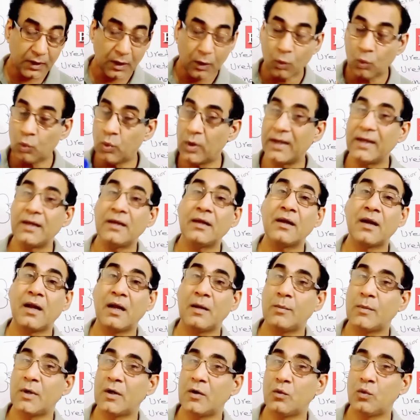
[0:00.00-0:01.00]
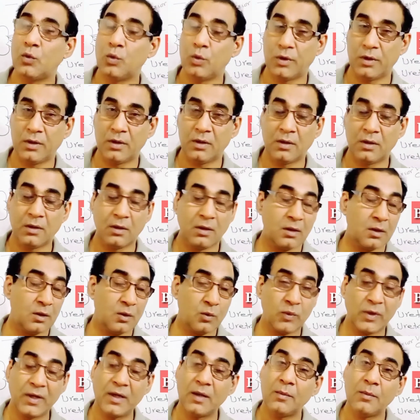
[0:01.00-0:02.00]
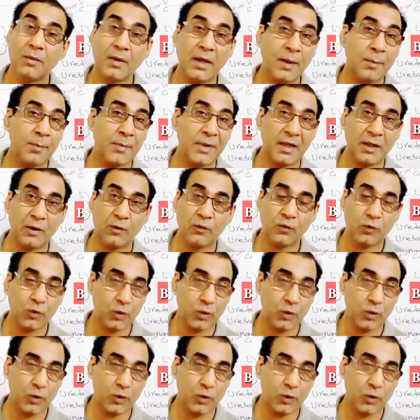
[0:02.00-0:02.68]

1 gram of 1 ml of